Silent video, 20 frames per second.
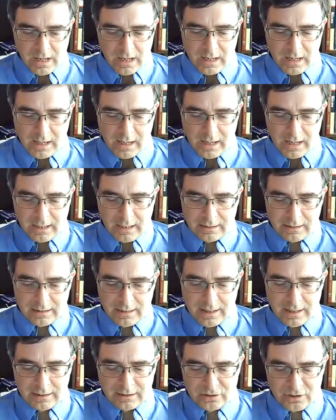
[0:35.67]
and then
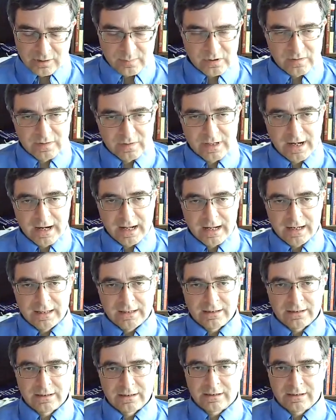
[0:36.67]
in terms of
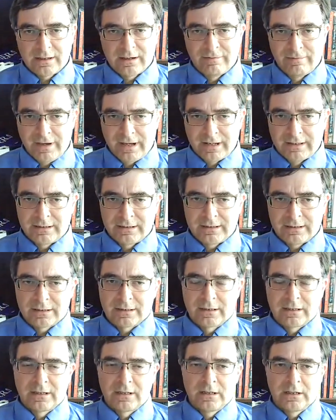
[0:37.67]
today's event,
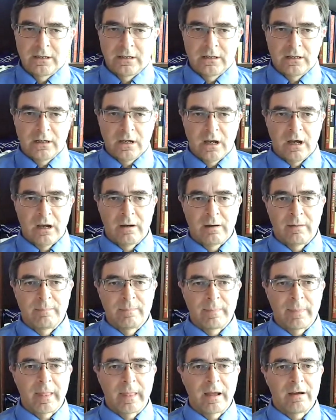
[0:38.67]
um,
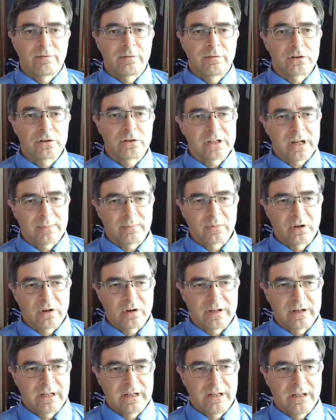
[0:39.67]
first I'm
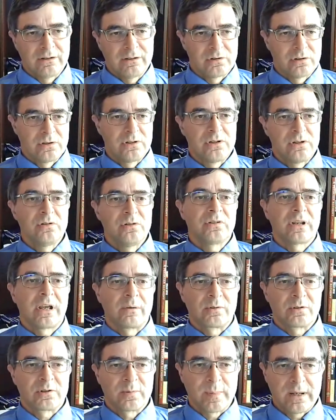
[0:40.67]
going to introduce
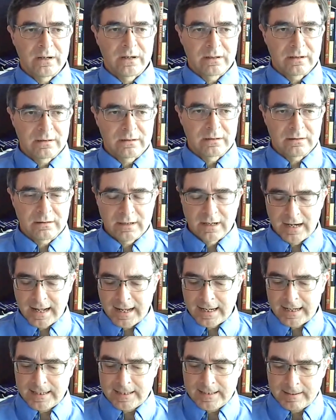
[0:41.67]
our speaker
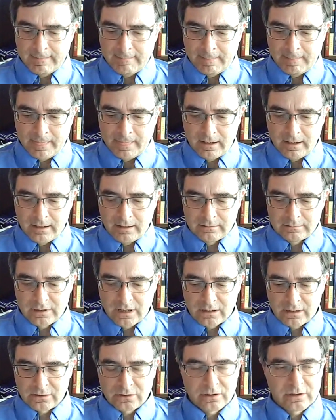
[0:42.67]
today, uh,
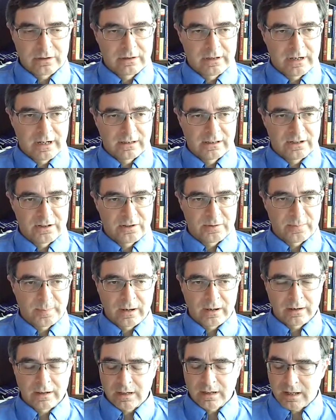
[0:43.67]
Dr. Nicholas
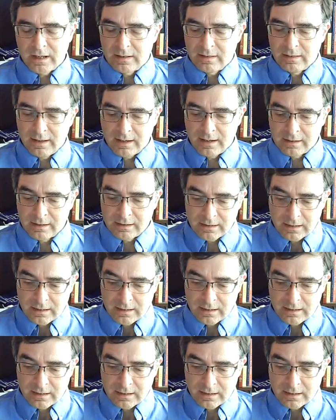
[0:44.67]
Barron, and then